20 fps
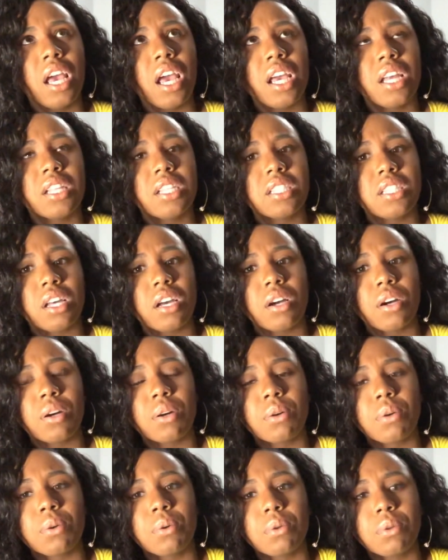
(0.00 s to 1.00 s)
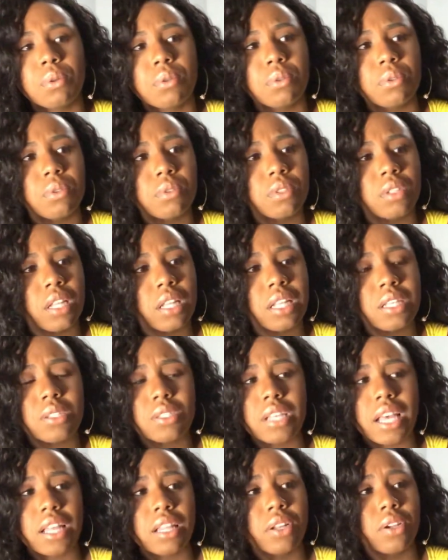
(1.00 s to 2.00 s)
And so this
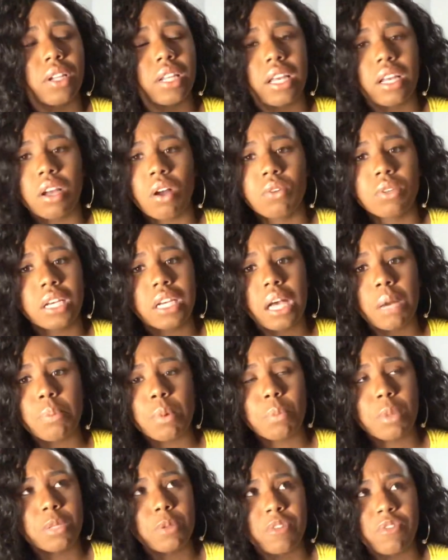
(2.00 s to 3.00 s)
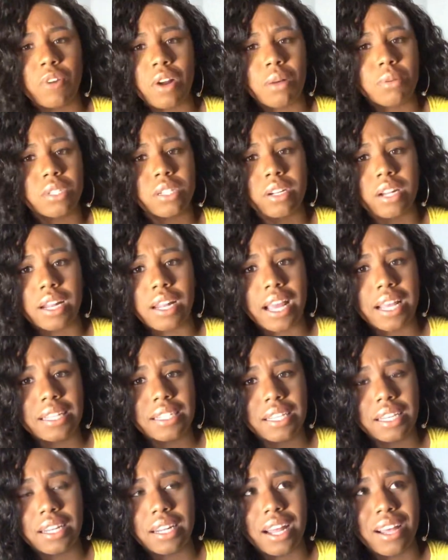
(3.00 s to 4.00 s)
is like literally only a couple months before I was turning
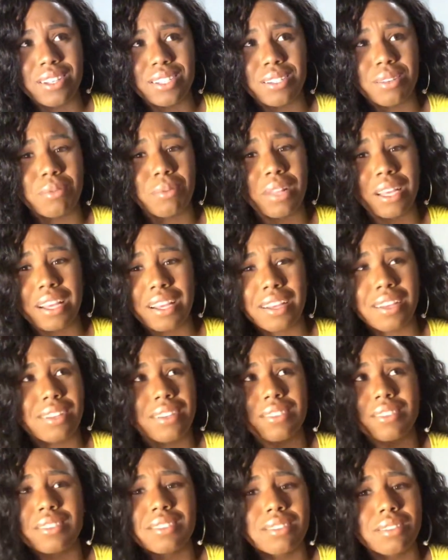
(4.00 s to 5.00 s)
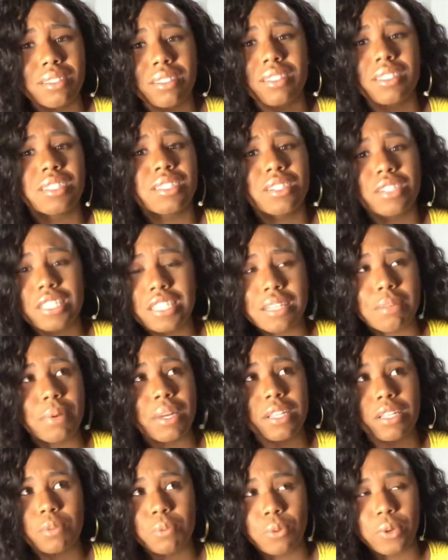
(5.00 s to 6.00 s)
19 now. So like seriously,
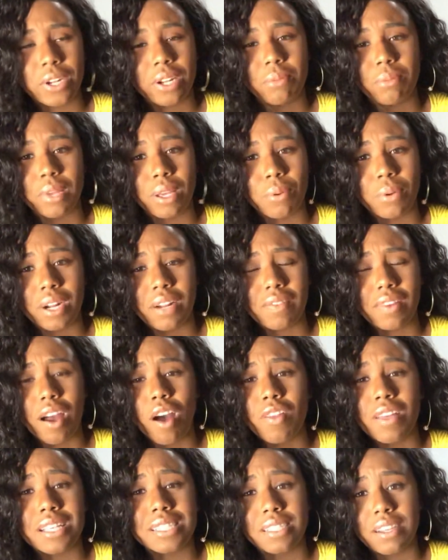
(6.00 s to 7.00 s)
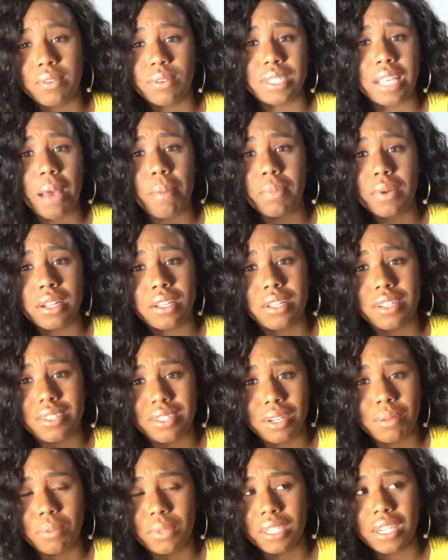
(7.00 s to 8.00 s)
by this point, I'm like, whatever. All that stuff was happening in the
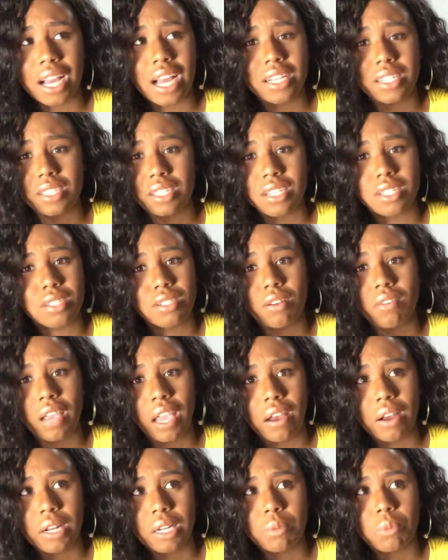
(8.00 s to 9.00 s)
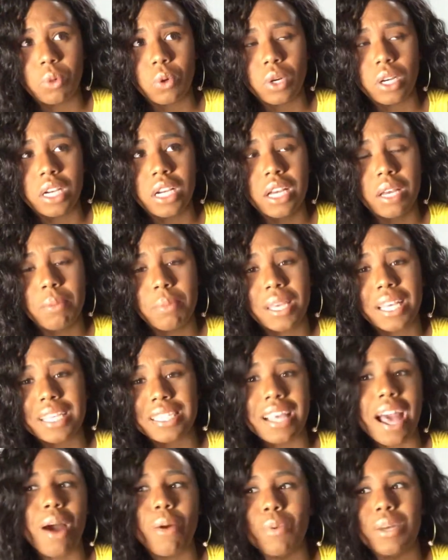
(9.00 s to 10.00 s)
summer. I just don't care anymore,
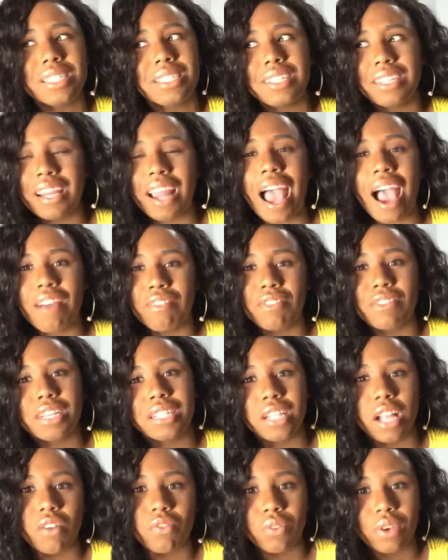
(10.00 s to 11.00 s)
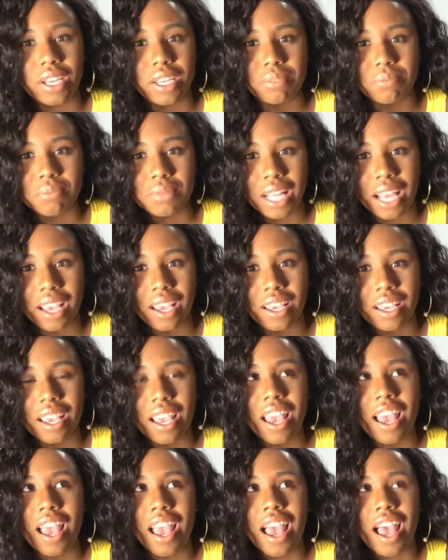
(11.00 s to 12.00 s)
because I wasn't ever in love with him. Like
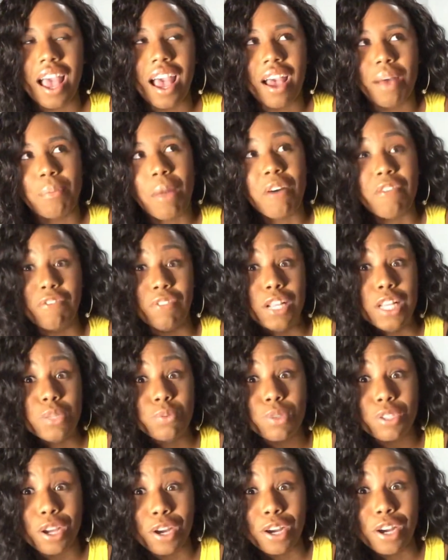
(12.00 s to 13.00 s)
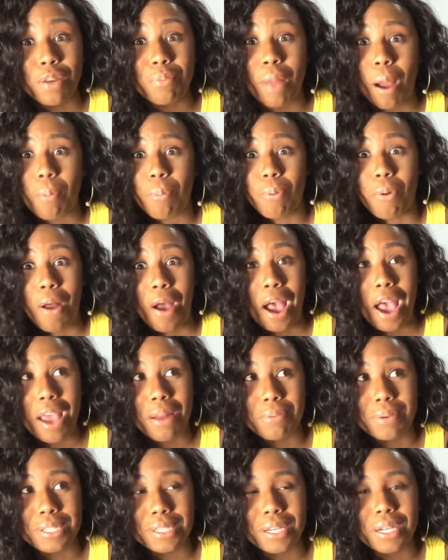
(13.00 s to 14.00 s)
my feelings was hurt, my
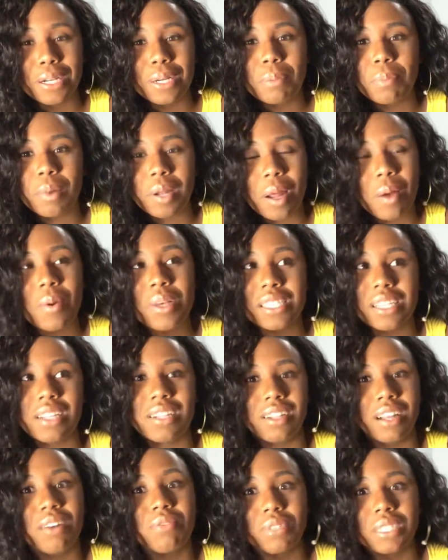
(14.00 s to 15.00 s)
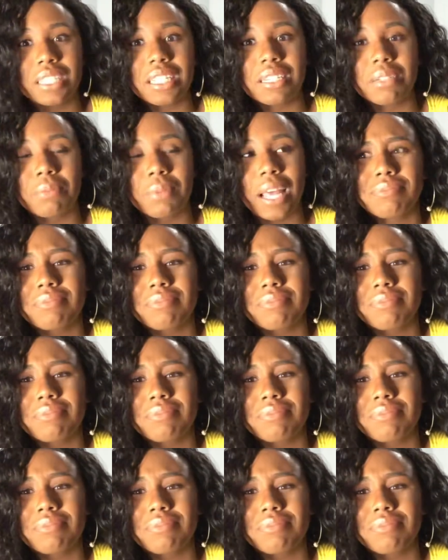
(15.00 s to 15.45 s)
pride was hurt, but I wasn't in love with him.